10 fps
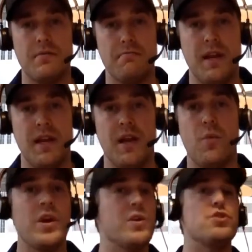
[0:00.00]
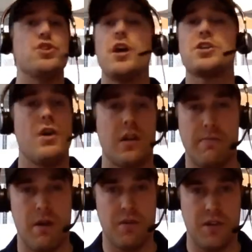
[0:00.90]
meeting where you just talk
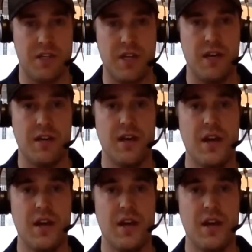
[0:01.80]
about real estate